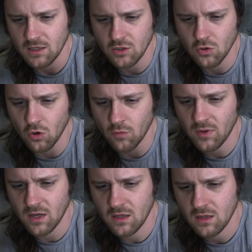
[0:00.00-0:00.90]

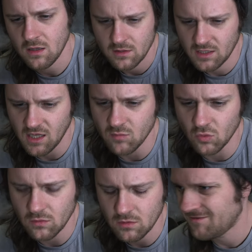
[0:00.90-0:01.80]
copper cable.
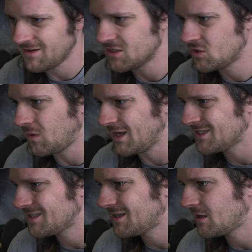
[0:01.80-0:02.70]
If I
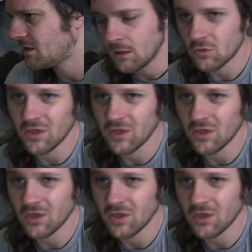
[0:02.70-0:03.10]
twist, I'm